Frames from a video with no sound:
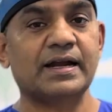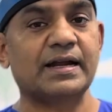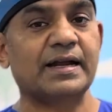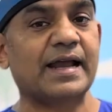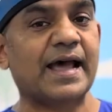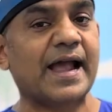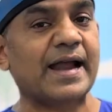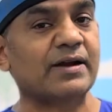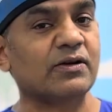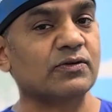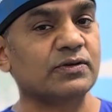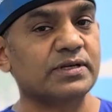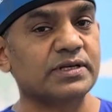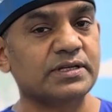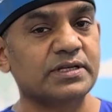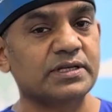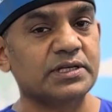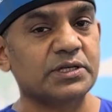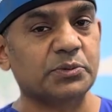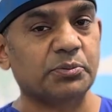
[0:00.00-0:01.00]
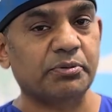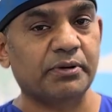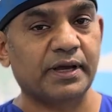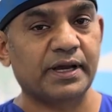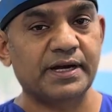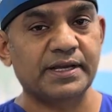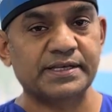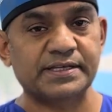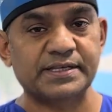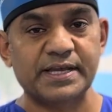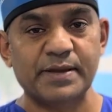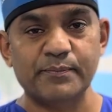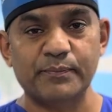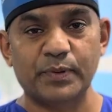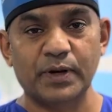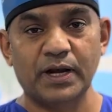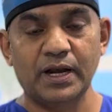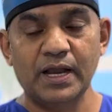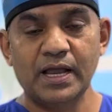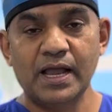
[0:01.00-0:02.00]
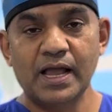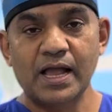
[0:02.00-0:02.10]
Diagnosis is fairly simple.